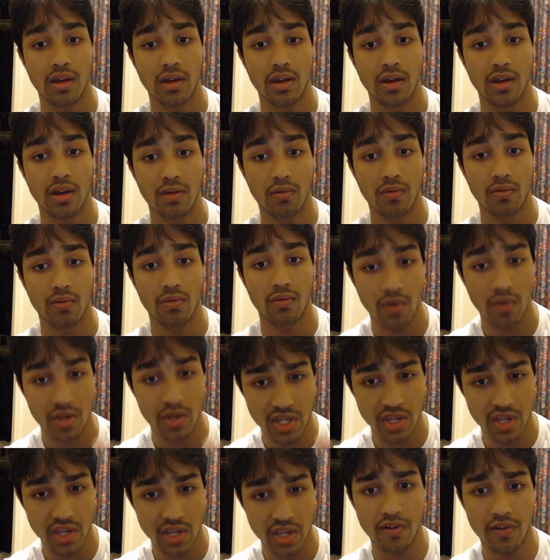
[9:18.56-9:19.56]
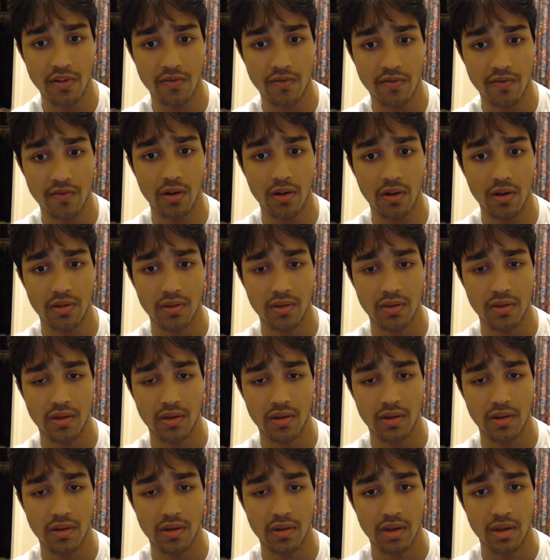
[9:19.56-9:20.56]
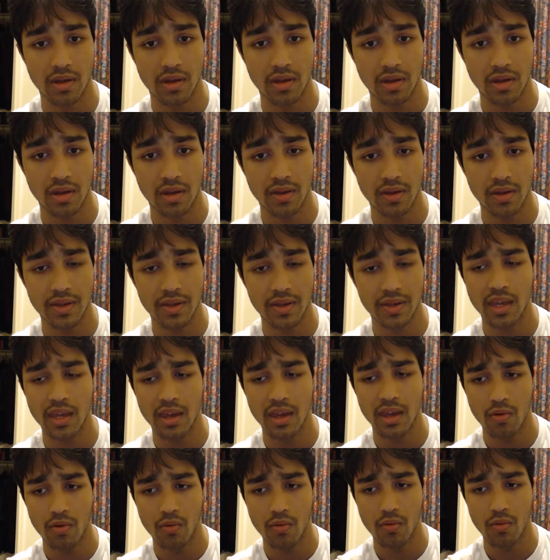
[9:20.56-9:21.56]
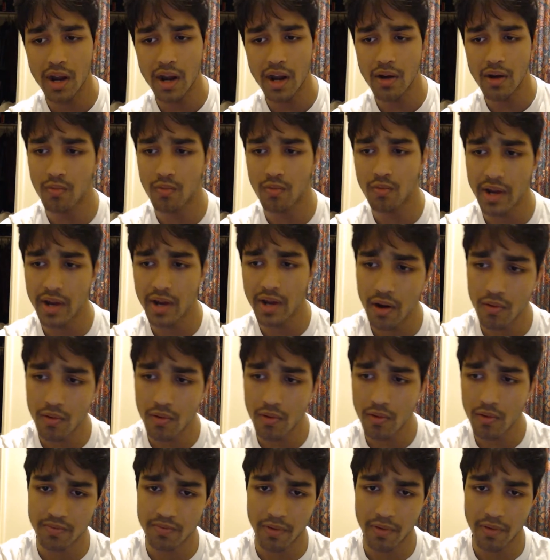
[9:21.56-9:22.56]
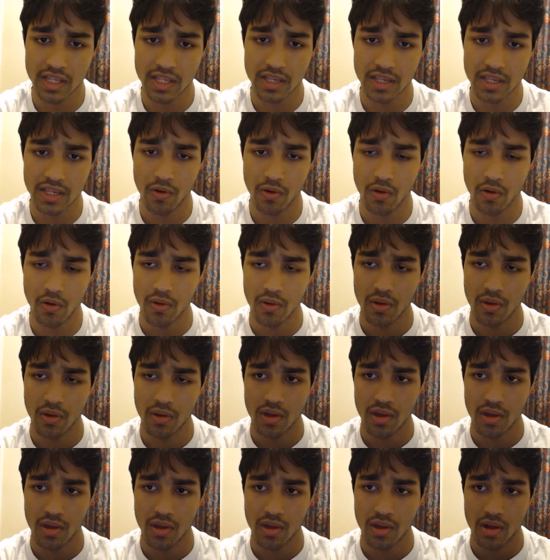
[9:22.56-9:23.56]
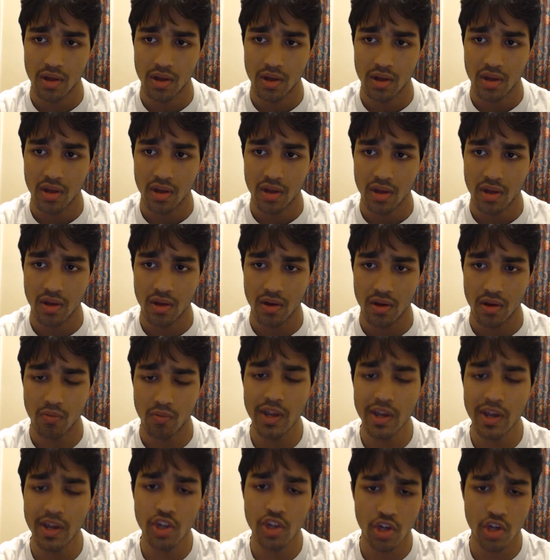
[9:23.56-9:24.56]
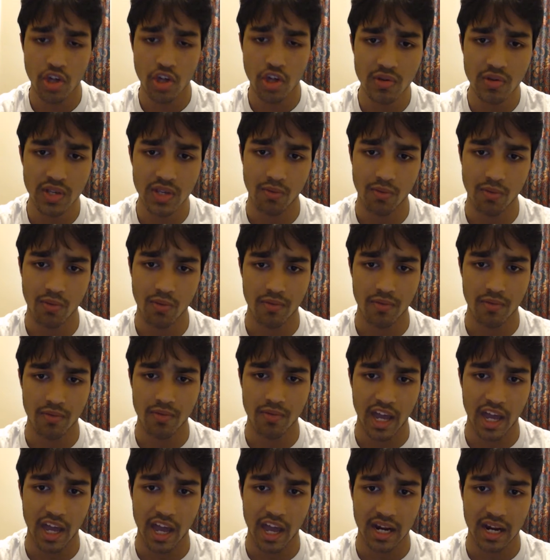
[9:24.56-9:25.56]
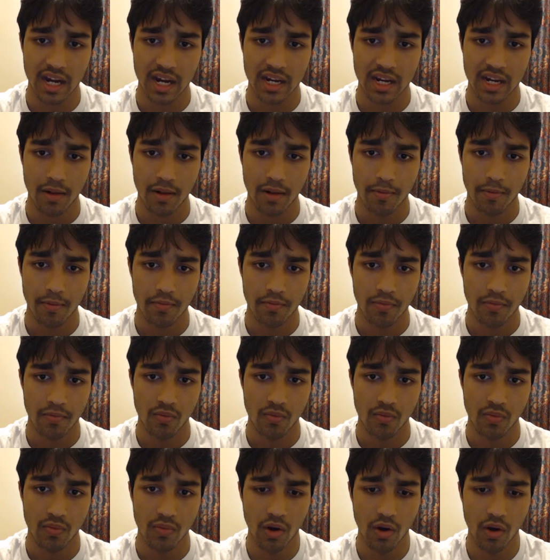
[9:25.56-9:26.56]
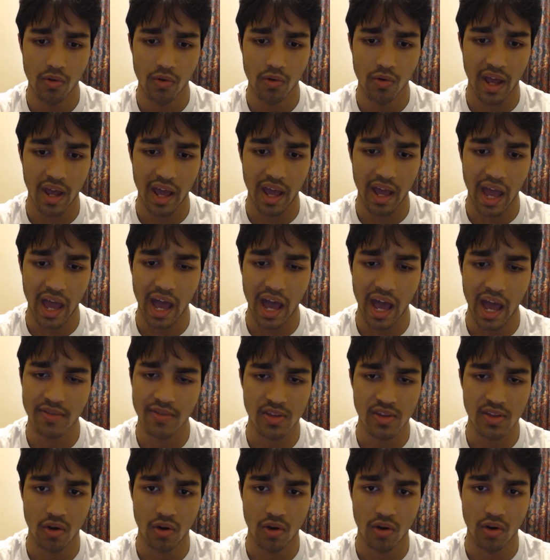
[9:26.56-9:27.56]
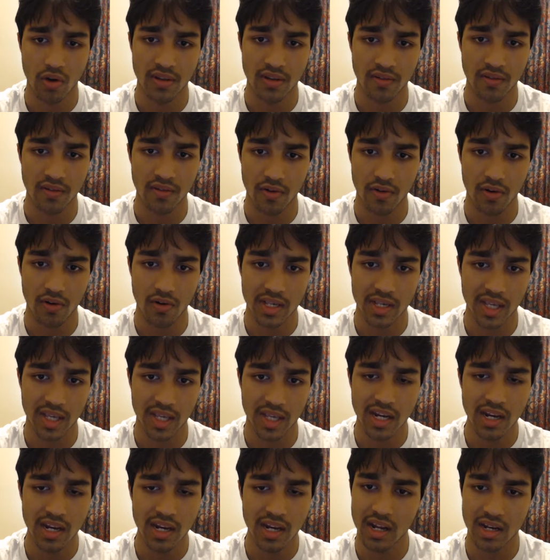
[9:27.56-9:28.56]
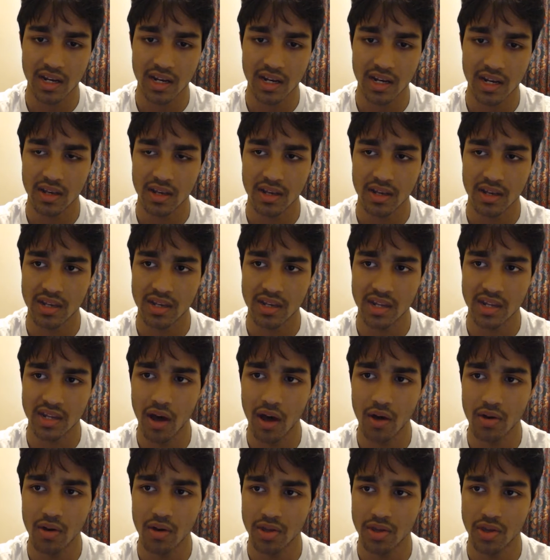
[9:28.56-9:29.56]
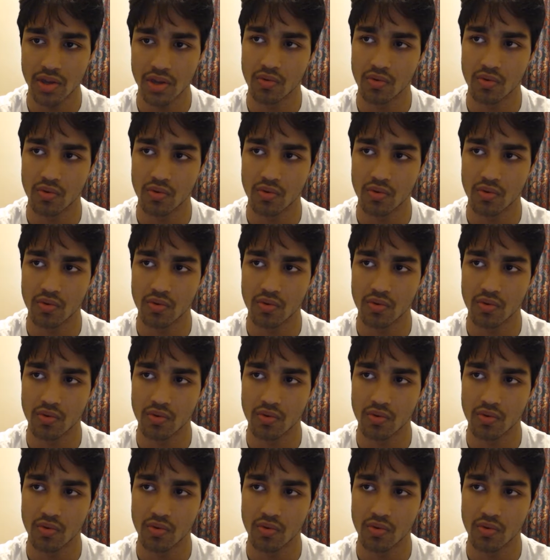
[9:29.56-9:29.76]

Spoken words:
was still your fault. You see, we are responsible. We choose the way we act. We don't have it chosen for us. I did not tell you